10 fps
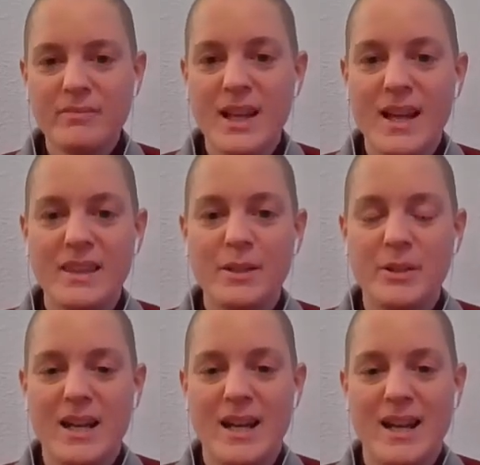And the
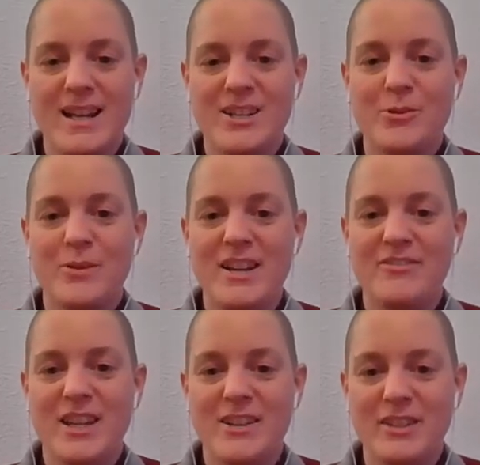Buddha had tried
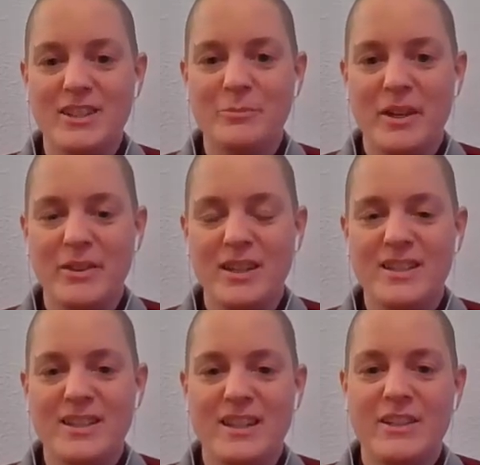various methods
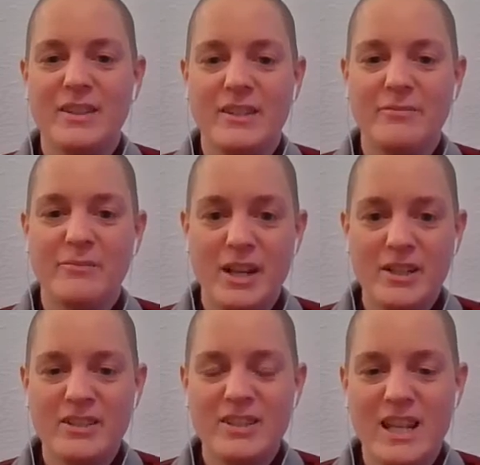and given them
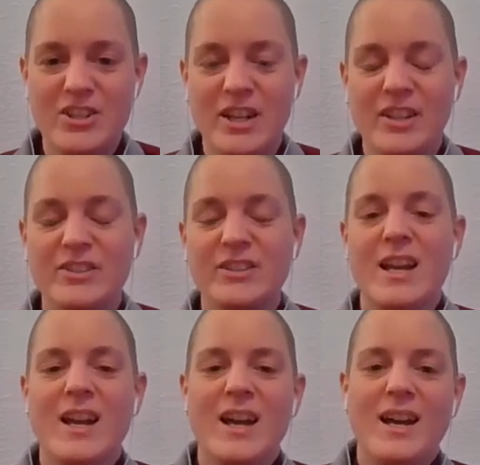various teachings.
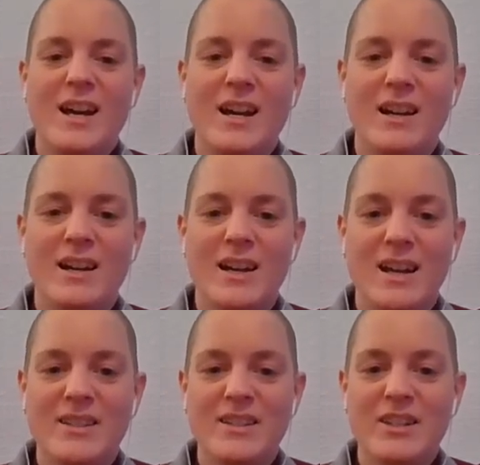
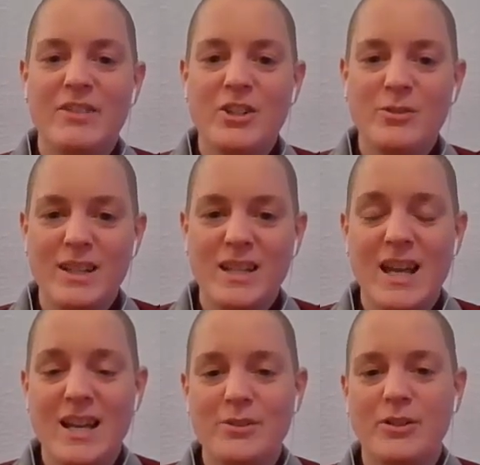And eventually he
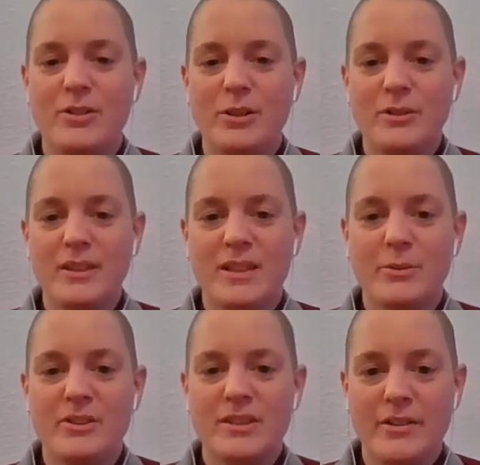had to conclude that there
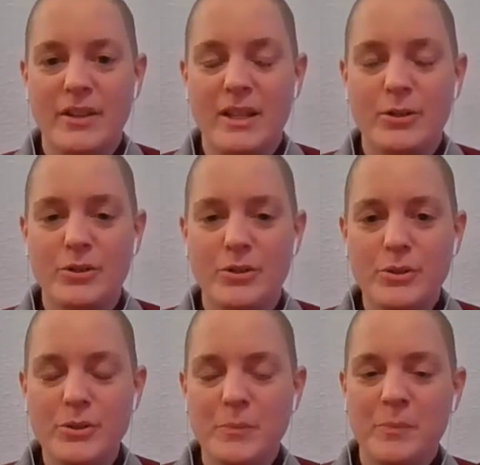was nothing he could
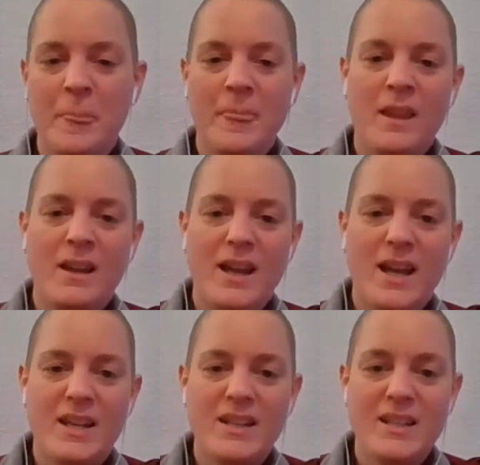do.
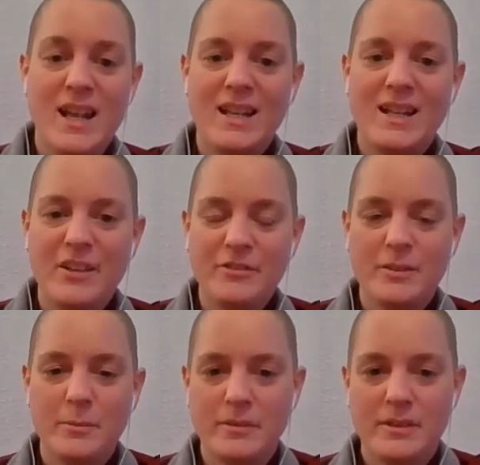And he had left
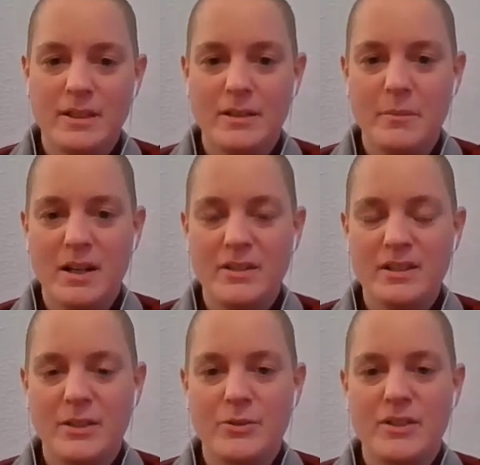the monks
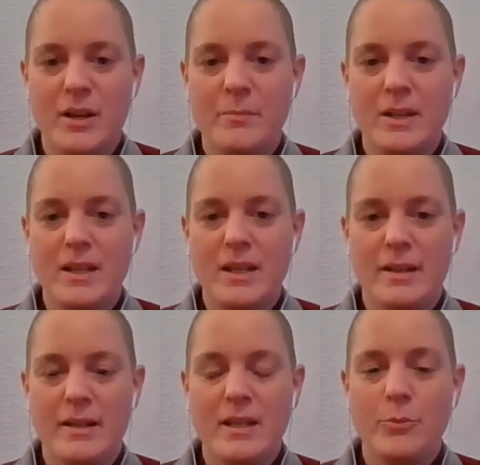at Kosambi
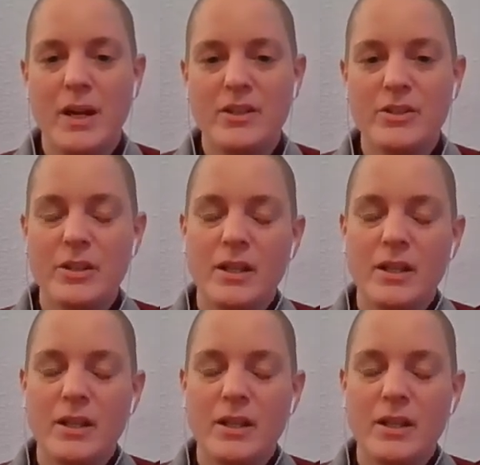and he went